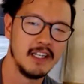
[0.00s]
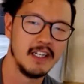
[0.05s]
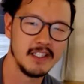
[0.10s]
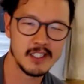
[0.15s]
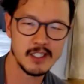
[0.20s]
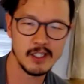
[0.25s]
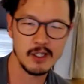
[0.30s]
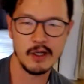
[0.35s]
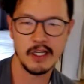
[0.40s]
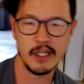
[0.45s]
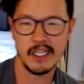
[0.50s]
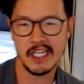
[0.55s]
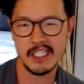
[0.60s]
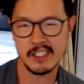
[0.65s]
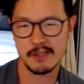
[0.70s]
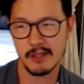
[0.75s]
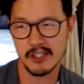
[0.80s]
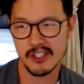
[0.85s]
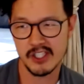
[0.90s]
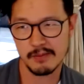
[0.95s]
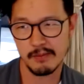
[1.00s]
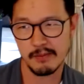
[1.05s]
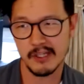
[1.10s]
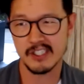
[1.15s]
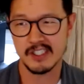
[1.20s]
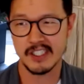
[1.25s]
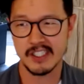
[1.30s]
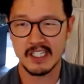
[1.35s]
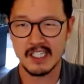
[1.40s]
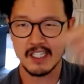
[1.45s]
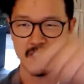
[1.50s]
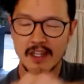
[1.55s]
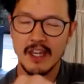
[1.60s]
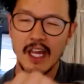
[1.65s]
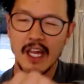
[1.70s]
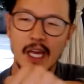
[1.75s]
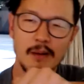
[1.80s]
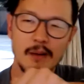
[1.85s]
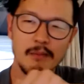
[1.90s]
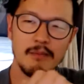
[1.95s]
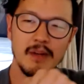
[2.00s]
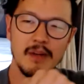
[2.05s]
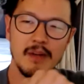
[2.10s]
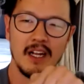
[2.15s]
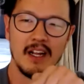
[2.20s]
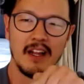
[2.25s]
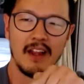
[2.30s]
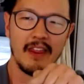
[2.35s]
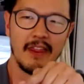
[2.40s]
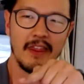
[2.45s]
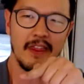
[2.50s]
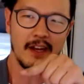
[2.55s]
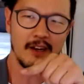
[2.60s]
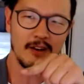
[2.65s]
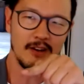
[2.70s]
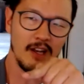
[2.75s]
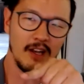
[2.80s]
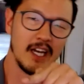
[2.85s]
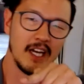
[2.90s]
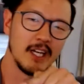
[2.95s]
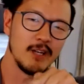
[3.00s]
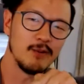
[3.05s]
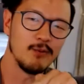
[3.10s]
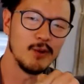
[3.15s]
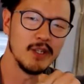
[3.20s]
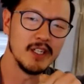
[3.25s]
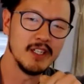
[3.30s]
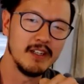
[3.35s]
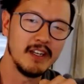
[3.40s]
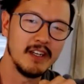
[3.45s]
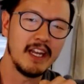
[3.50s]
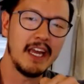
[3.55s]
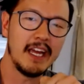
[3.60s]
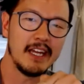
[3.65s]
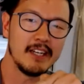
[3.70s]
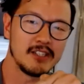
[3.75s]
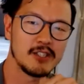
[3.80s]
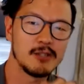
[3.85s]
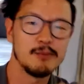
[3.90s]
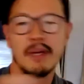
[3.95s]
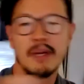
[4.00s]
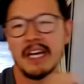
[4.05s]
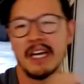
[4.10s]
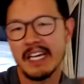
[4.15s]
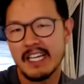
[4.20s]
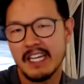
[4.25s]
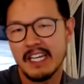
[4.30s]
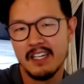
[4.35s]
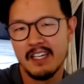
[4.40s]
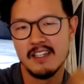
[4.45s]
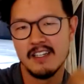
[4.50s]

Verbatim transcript: and so as much as mary's light hit them their light would answer back